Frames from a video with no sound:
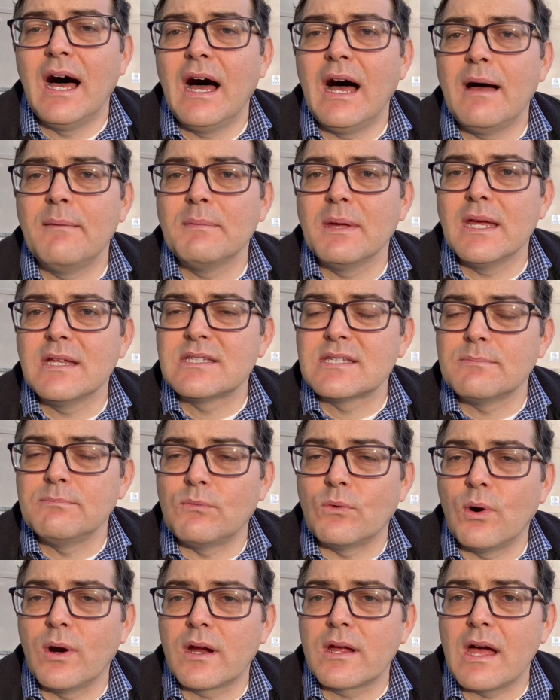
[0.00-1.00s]
Um, it's
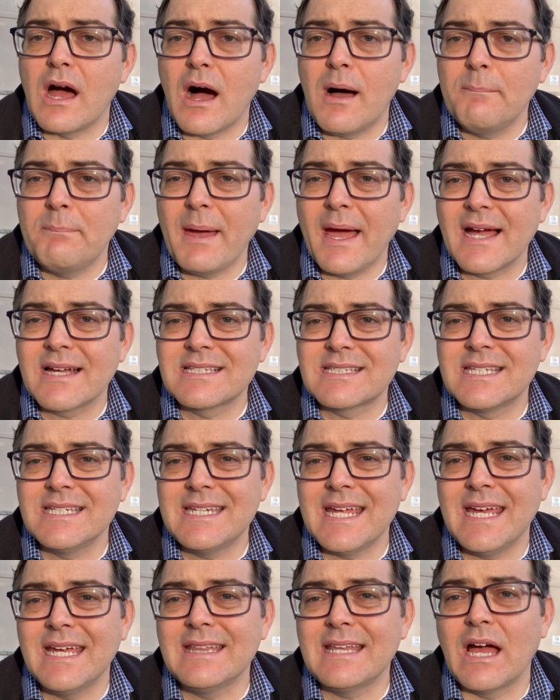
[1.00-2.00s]
more a compact
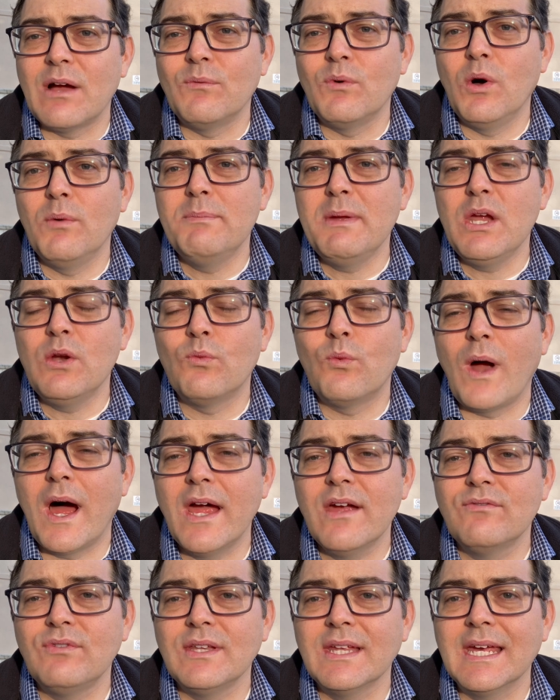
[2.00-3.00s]
sedan that will be
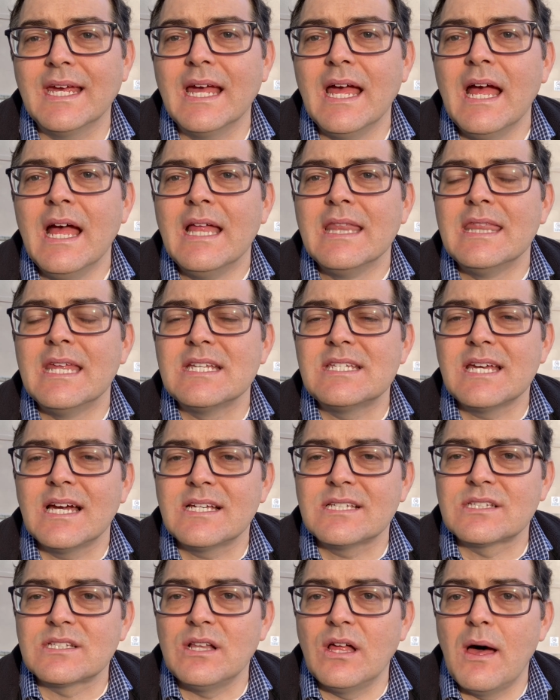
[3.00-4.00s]
rivaling the
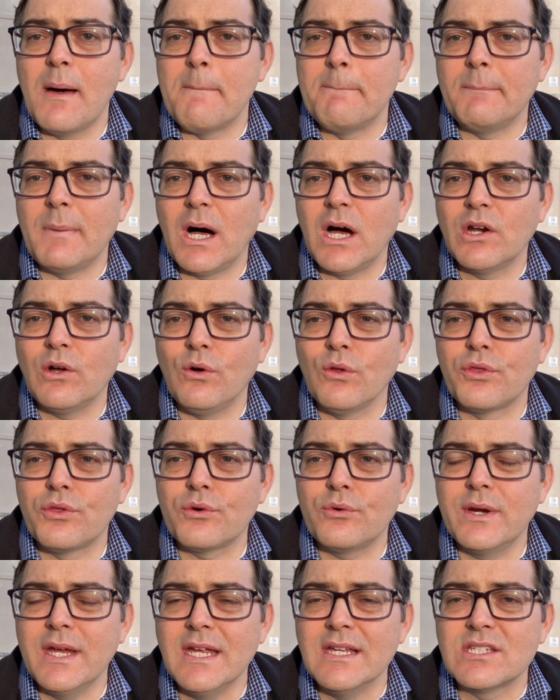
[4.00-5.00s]
Tesla Model
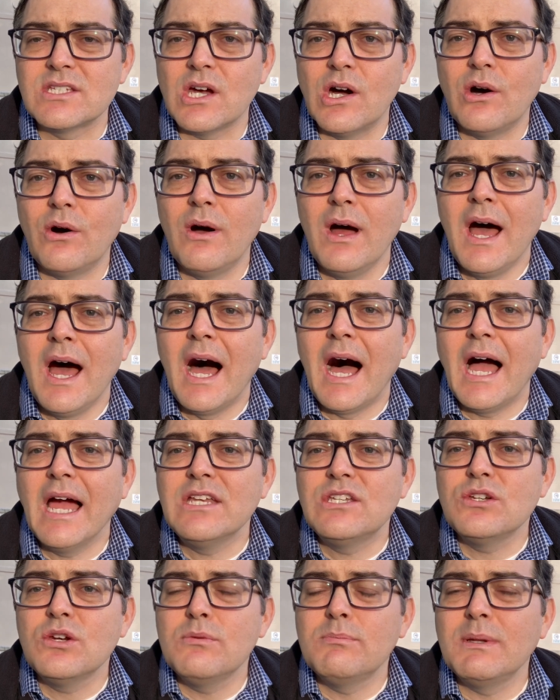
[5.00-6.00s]
3. So I
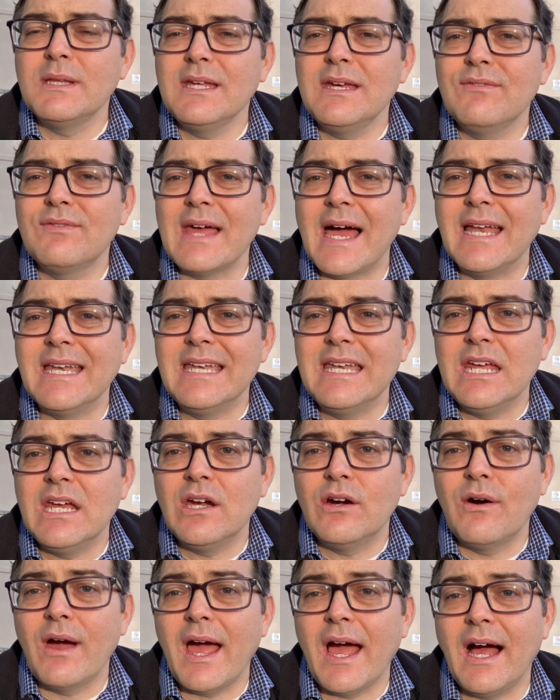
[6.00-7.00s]
do believe that
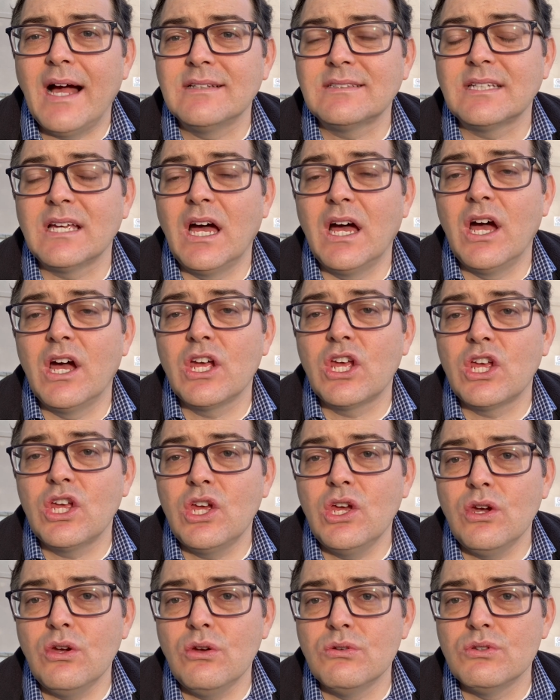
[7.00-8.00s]
NIO has a
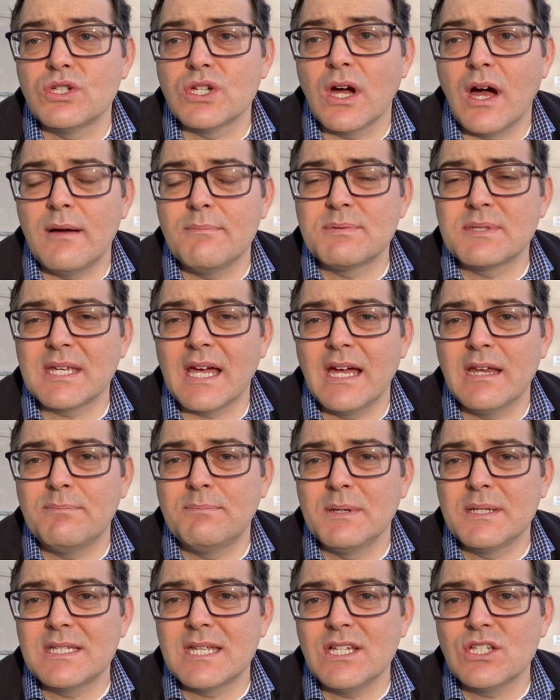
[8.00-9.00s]
huge upside
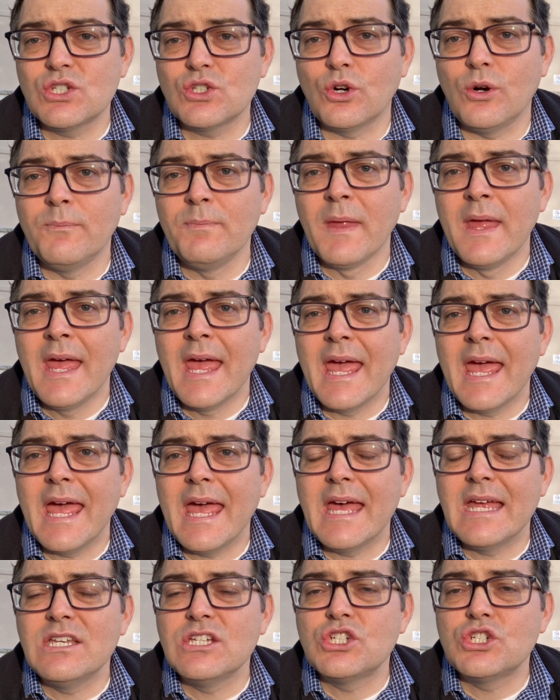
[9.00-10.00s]
potential
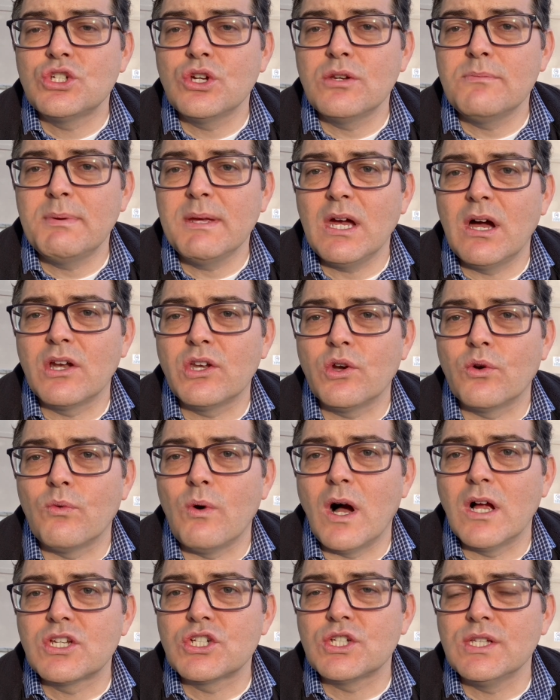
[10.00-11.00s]
and should be on your
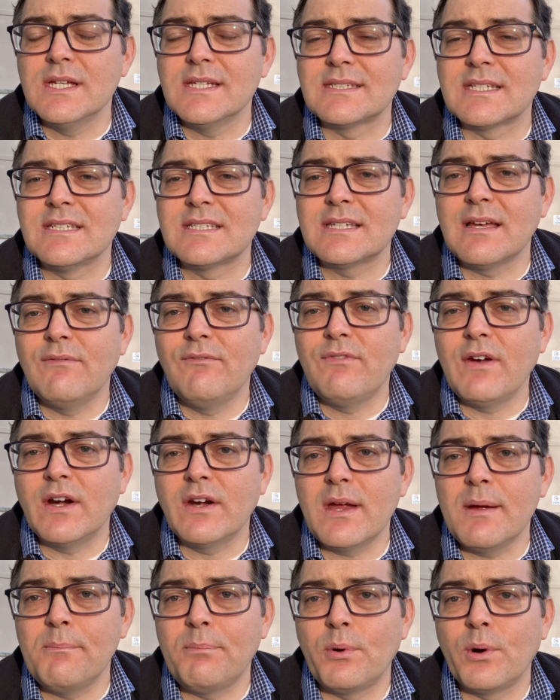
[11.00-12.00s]
watch list. Some
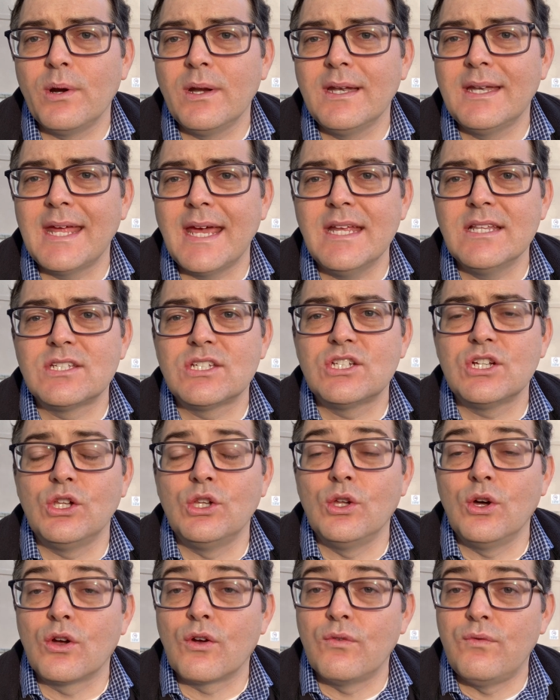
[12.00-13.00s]
very important dates to
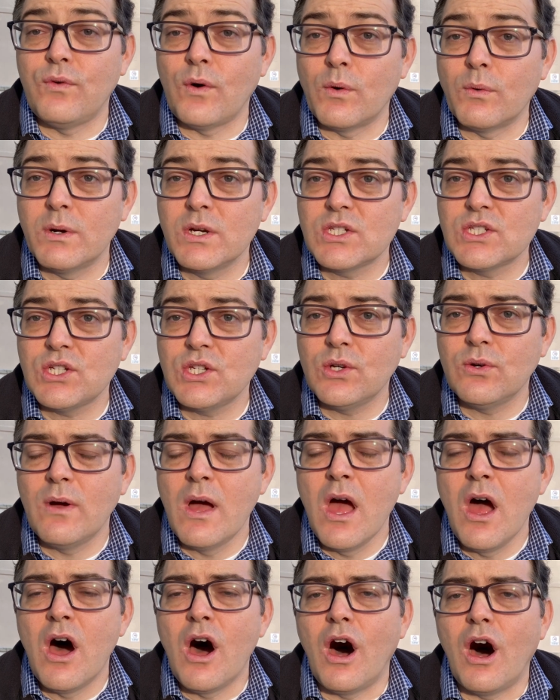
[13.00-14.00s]
look forward to
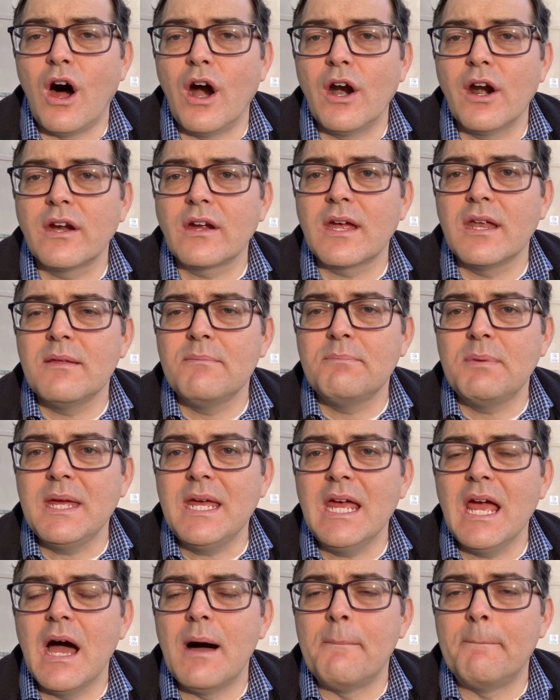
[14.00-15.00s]
are going to
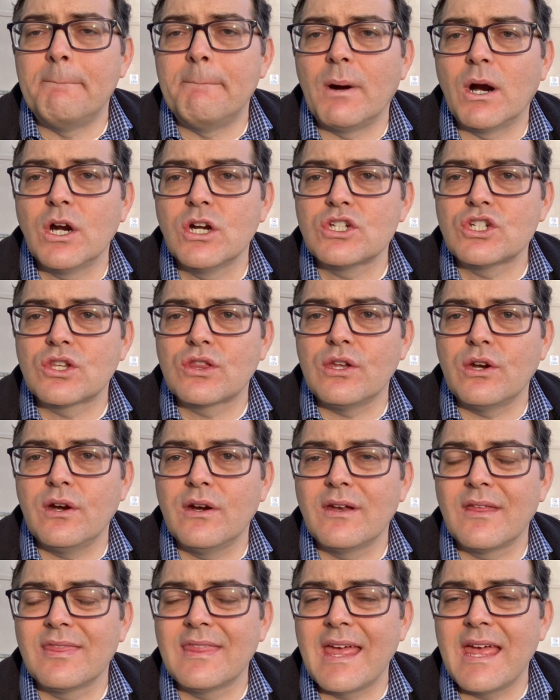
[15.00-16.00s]
be March
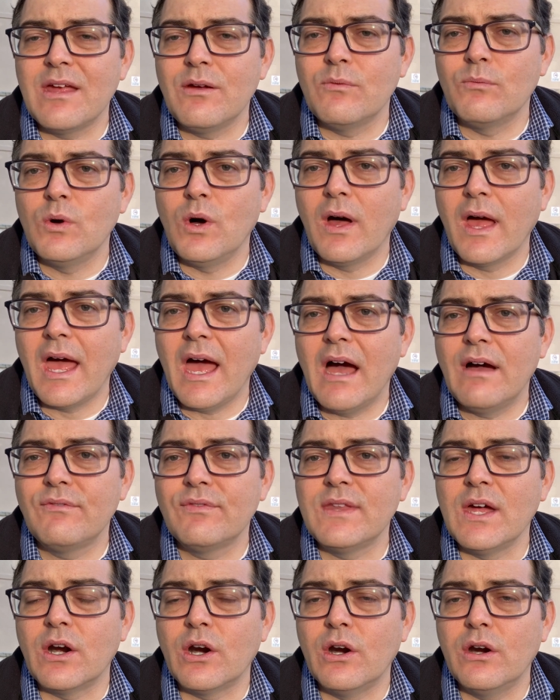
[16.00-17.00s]
3rd. They will
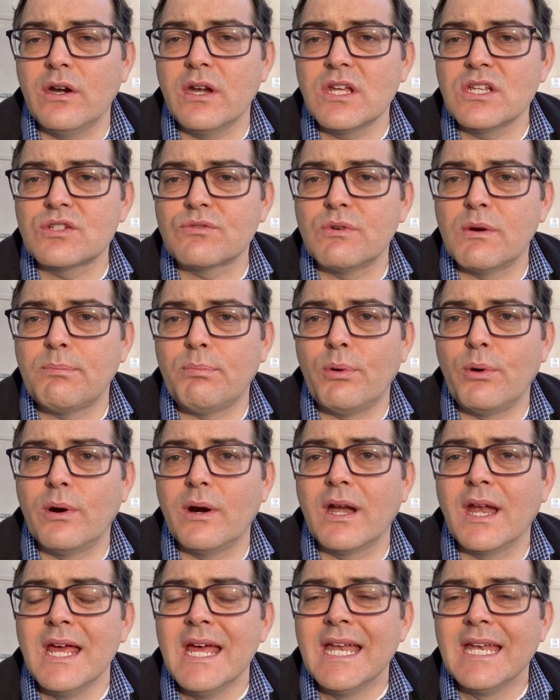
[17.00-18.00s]
have the earnings
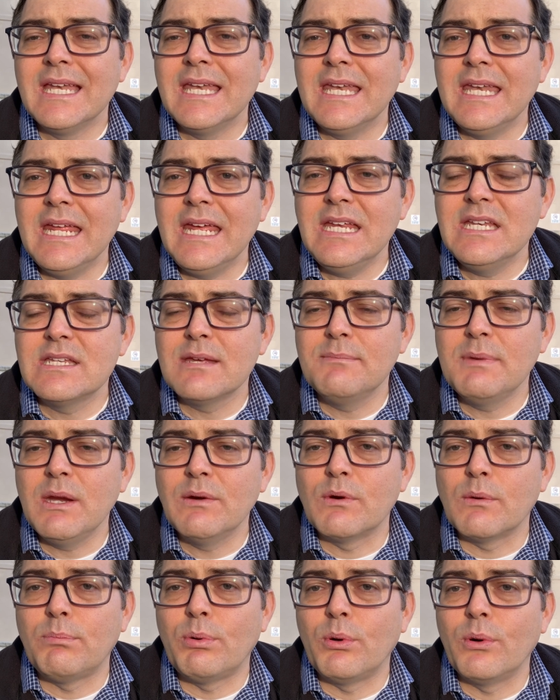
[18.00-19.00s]
report need to be
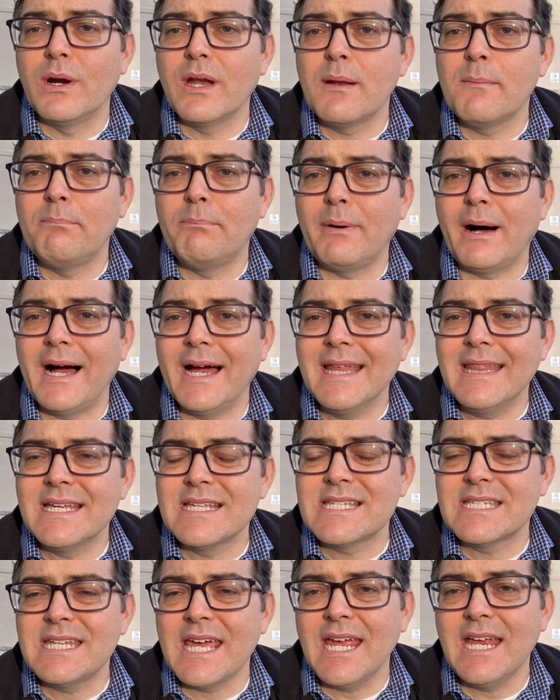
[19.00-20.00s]
reported by
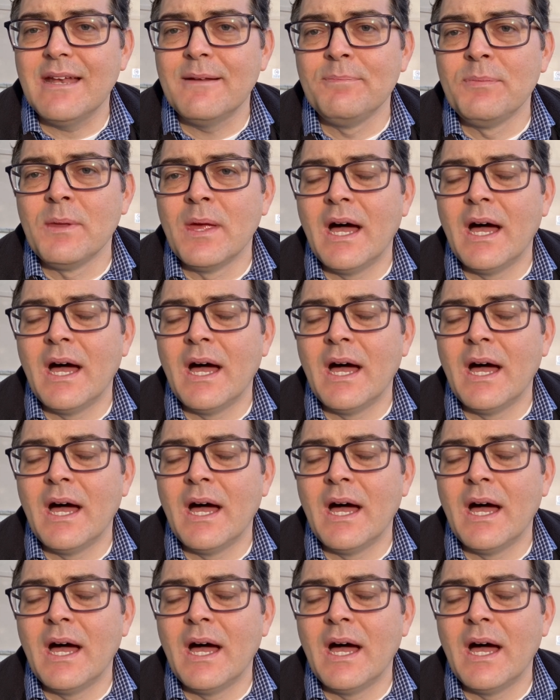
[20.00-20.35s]
this date.